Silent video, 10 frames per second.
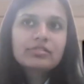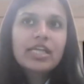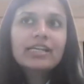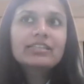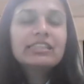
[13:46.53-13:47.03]

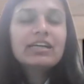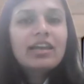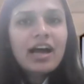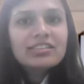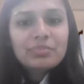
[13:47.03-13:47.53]
there is a
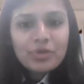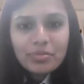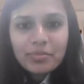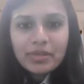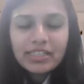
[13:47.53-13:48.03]
larger
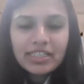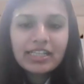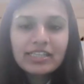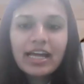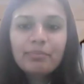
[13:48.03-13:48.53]

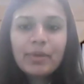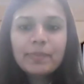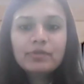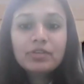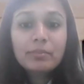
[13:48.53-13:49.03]
probability
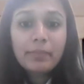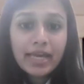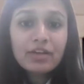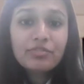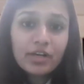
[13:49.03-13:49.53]
that people will
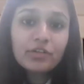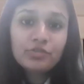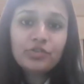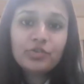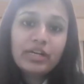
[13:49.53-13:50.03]
make
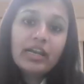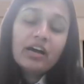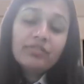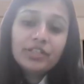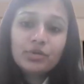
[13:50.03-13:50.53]
fun of you
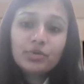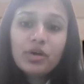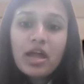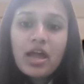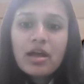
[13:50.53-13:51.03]
and laugh at you.